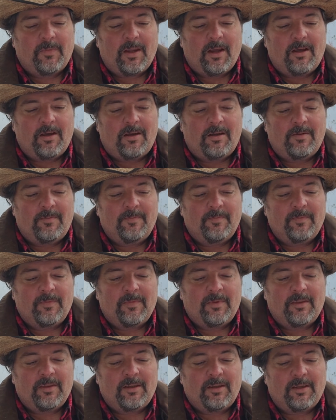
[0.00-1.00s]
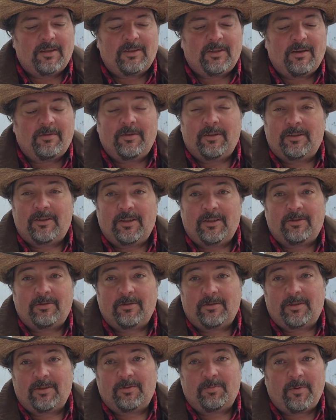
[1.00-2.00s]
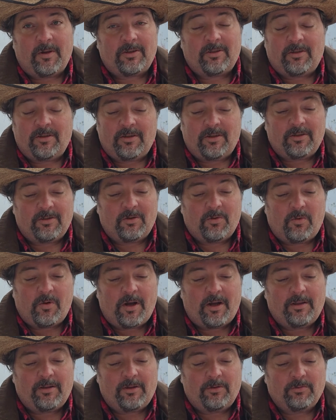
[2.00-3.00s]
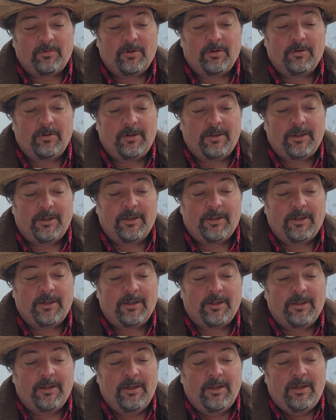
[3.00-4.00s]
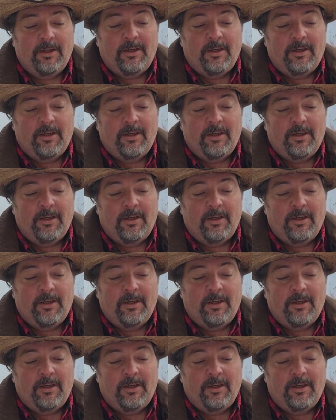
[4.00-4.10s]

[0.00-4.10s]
The 7th District especially is a widely rural area,